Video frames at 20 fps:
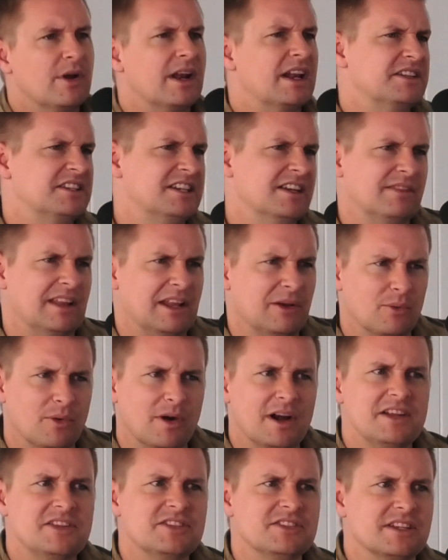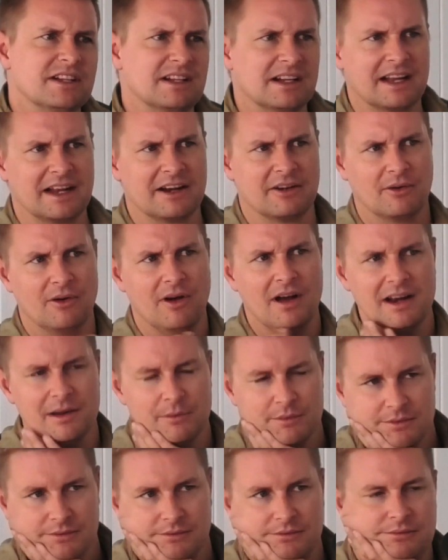relatively recently, right?
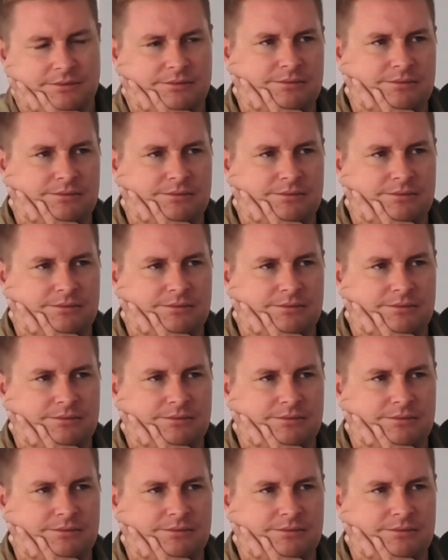Yes, it